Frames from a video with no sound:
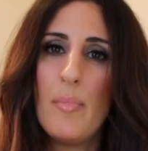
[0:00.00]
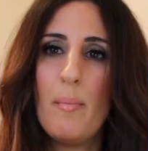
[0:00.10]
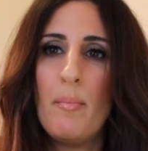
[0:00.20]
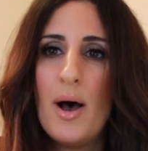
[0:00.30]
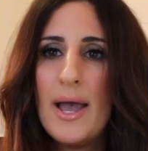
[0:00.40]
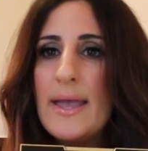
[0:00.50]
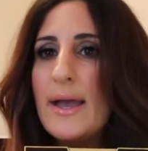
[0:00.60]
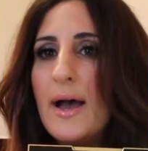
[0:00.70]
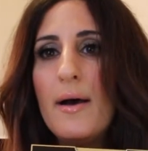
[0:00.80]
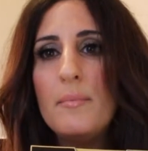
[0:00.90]
but
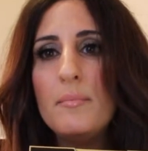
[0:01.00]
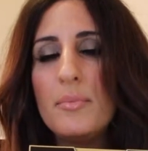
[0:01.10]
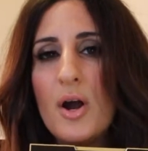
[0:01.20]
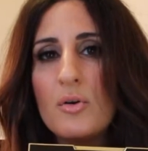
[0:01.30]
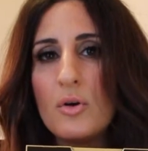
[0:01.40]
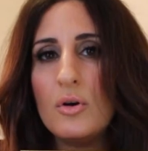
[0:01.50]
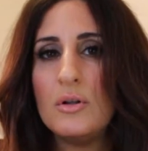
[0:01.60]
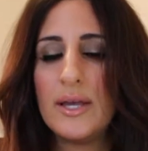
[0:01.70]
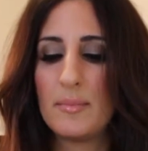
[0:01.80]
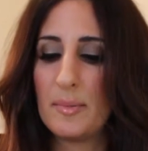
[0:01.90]
my um, brow
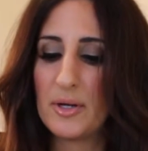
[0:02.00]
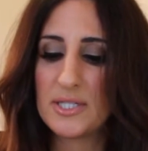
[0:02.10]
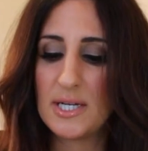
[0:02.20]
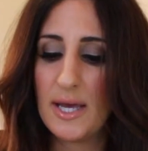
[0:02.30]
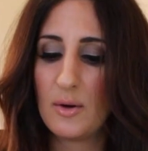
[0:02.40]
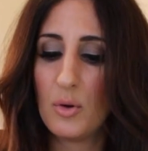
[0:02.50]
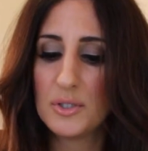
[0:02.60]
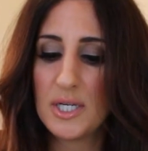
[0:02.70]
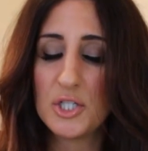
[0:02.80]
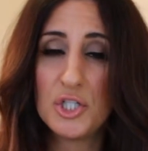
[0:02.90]
girl, I get my brows done at
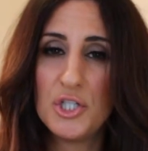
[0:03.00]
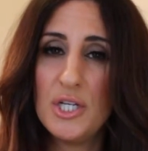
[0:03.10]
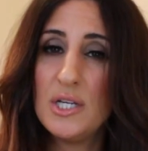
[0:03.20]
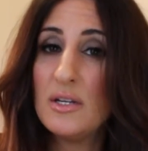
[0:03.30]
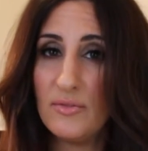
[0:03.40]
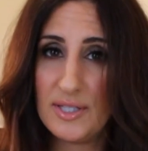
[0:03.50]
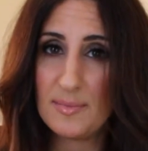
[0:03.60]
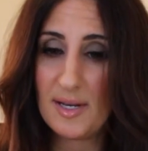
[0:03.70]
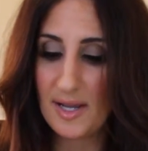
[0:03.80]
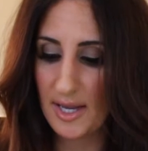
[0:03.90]
Ulta, she
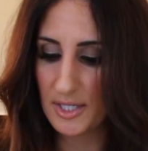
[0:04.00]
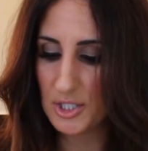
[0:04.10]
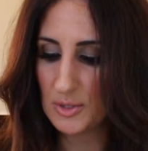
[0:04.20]
convinced me to get it.